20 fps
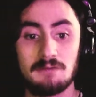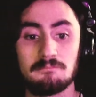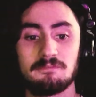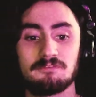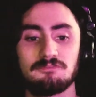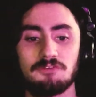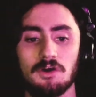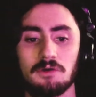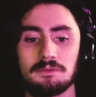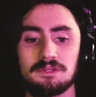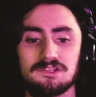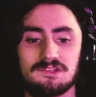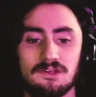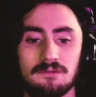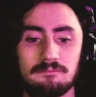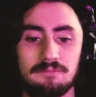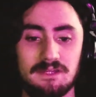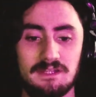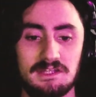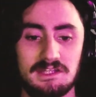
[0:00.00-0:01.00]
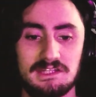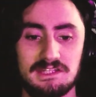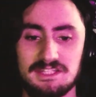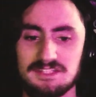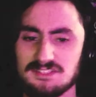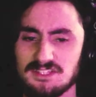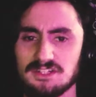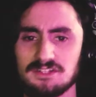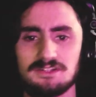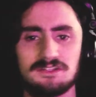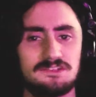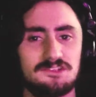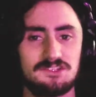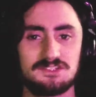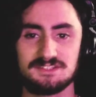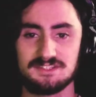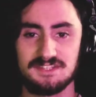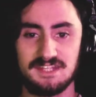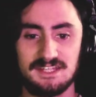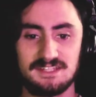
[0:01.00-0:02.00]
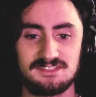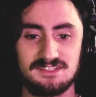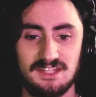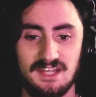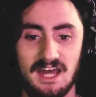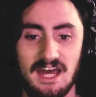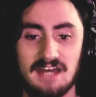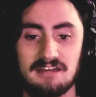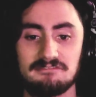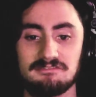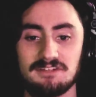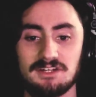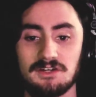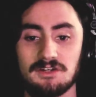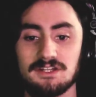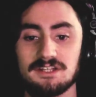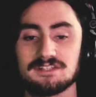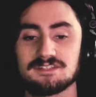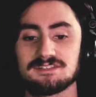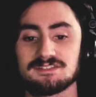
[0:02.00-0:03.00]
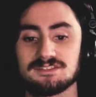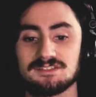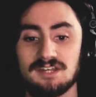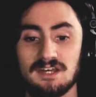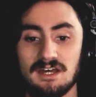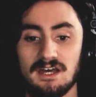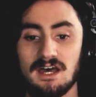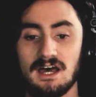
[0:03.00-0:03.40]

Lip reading: Before we jump in, these are just things that I've noticed.